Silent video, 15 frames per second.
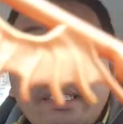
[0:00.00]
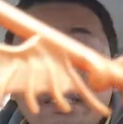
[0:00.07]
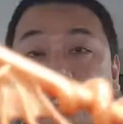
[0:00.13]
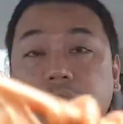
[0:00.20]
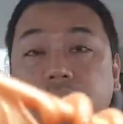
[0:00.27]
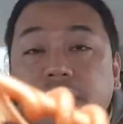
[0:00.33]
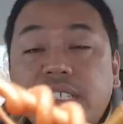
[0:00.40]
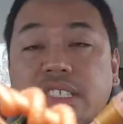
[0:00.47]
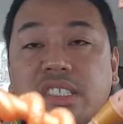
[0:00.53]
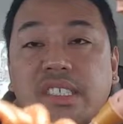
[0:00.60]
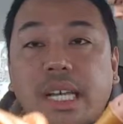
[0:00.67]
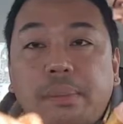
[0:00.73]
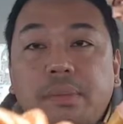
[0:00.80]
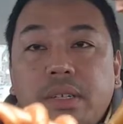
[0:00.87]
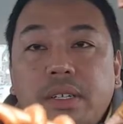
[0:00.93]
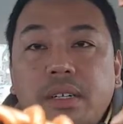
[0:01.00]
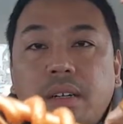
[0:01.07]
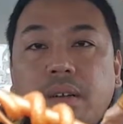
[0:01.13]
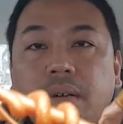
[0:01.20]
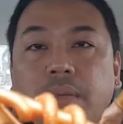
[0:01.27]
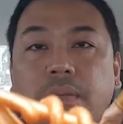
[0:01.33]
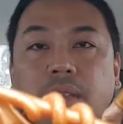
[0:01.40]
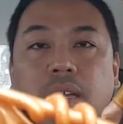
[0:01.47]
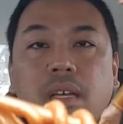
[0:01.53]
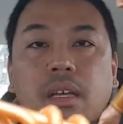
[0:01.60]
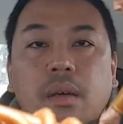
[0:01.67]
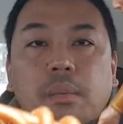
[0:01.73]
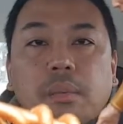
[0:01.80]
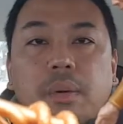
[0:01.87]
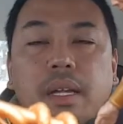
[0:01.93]
is of his scepter,
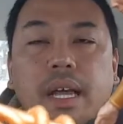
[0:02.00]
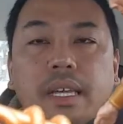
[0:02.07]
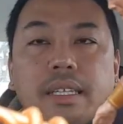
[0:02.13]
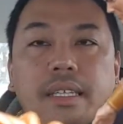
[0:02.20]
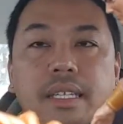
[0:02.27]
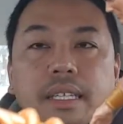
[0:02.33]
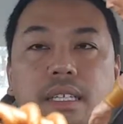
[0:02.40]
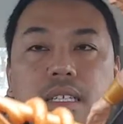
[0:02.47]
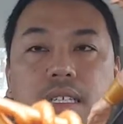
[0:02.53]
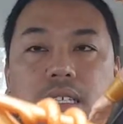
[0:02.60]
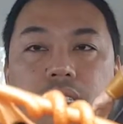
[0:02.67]
but I think